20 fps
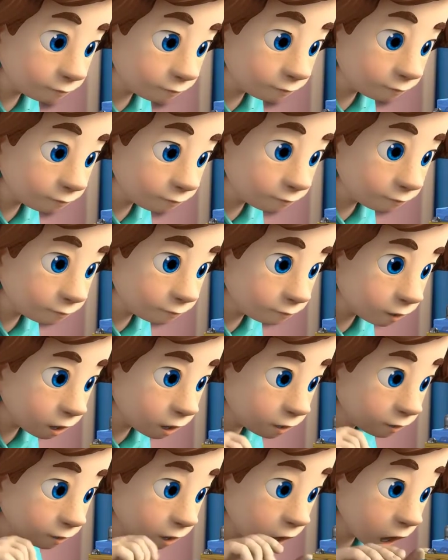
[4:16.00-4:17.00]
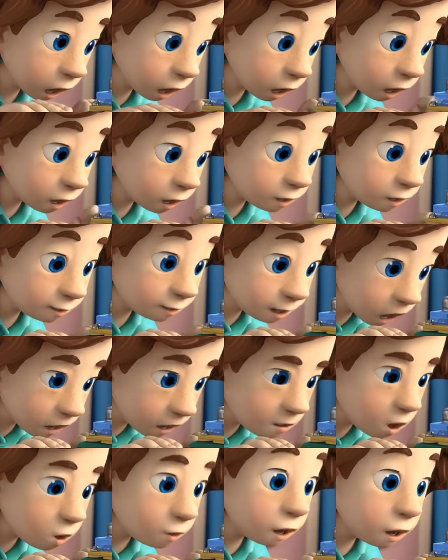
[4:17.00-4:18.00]
alarm. You sure the
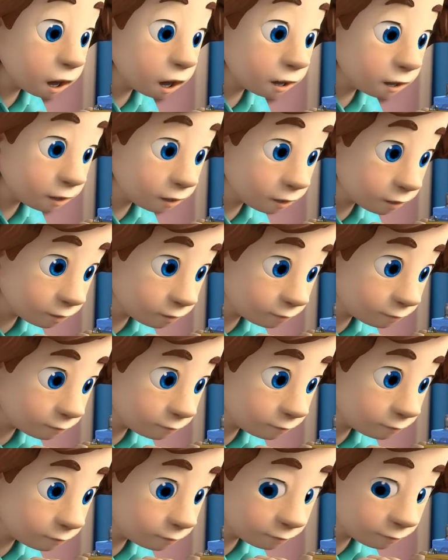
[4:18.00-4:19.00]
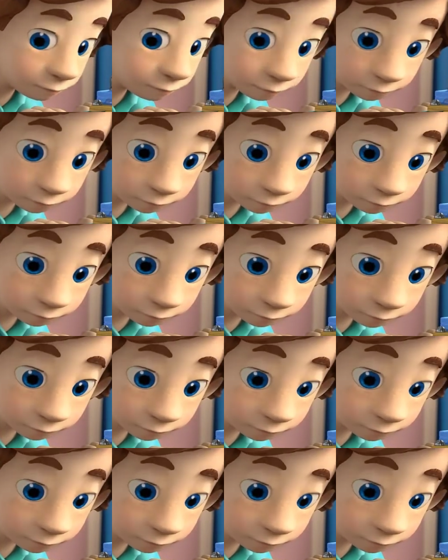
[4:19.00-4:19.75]
alarm will work? I'm sure,